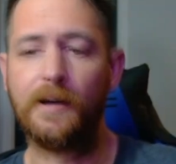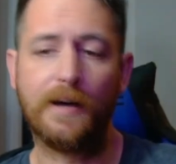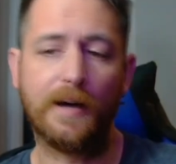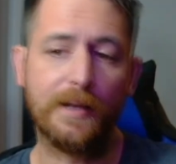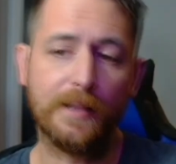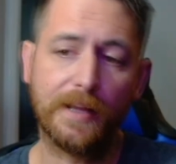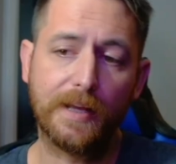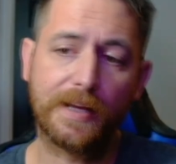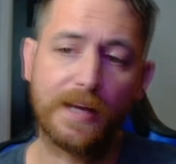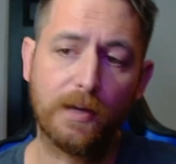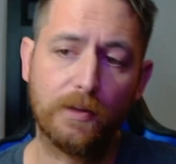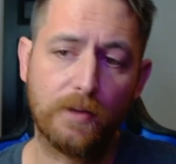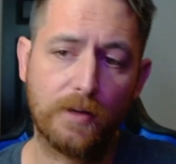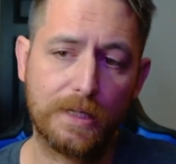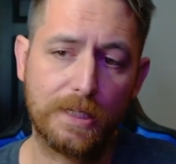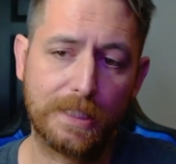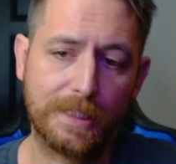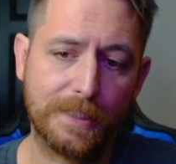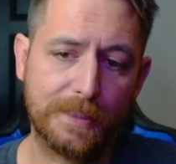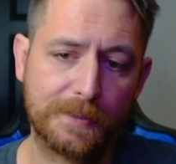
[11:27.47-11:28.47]
I like how
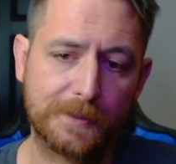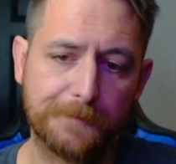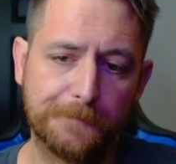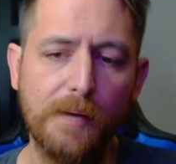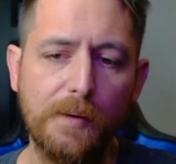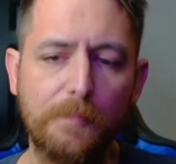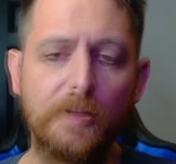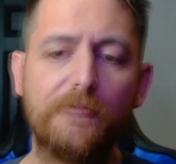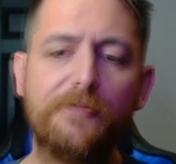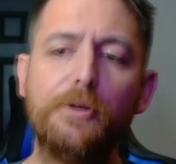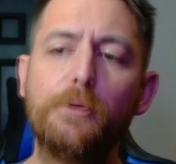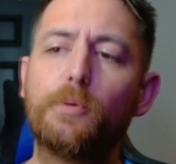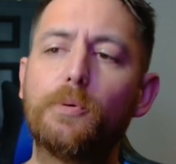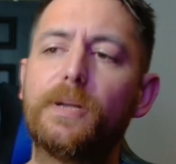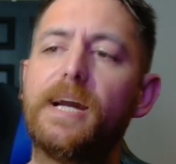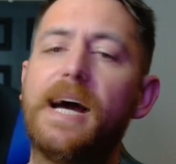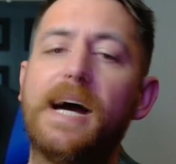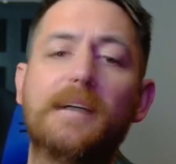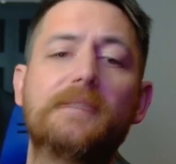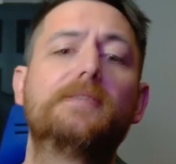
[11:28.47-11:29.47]
long it is, but if you were
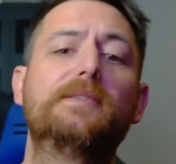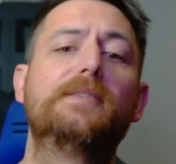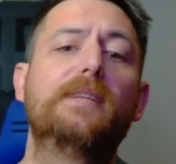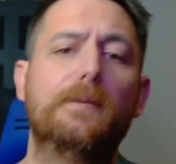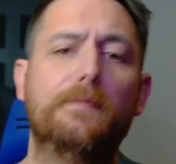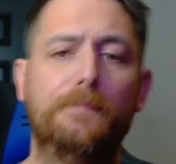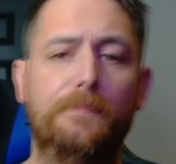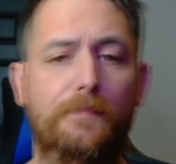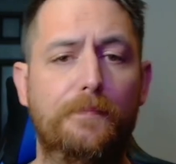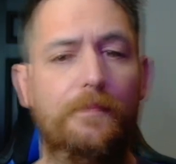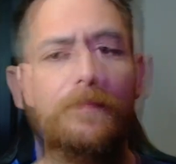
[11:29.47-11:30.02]
to ask them,